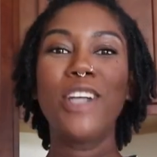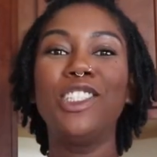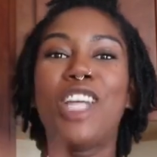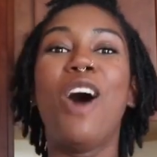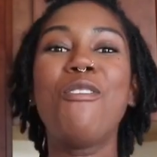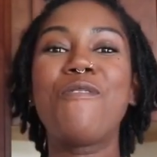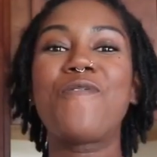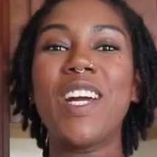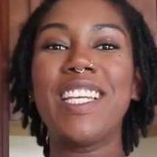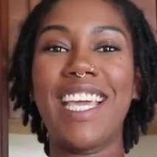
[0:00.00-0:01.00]
Don't
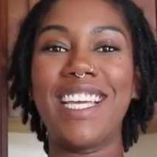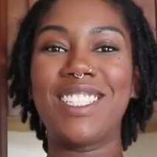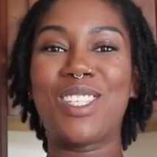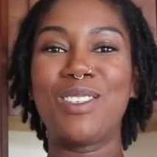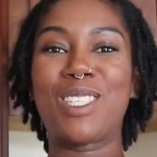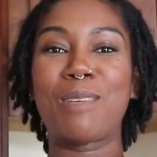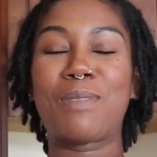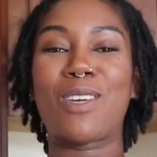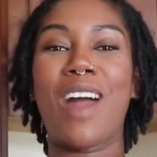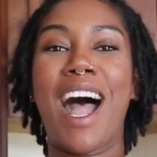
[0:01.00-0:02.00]
forget to
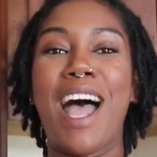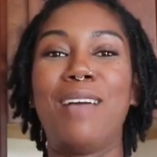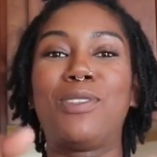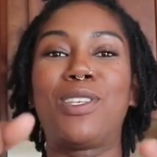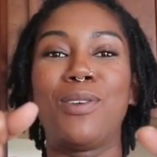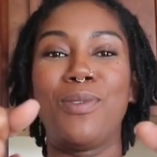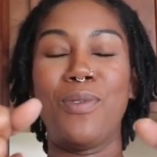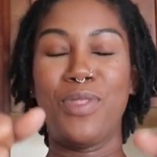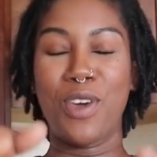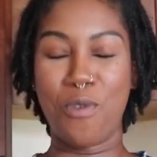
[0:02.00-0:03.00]
subscribe to
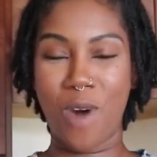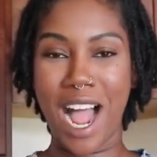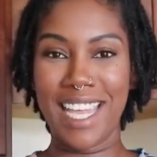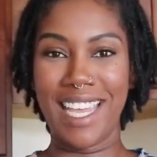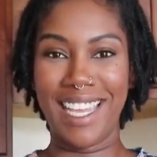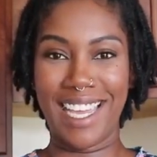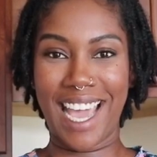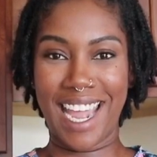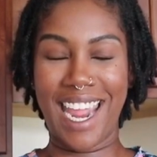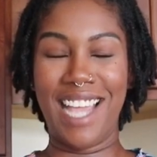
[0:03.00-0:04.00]
the Riot
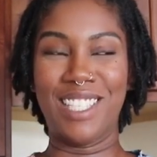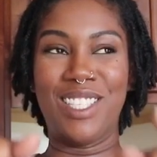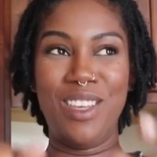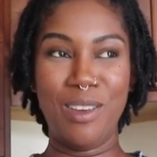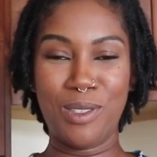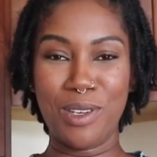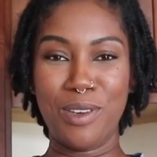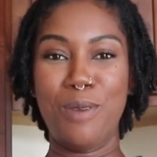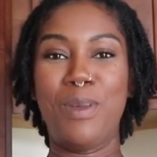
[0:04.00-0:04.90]
Gang's YouTube.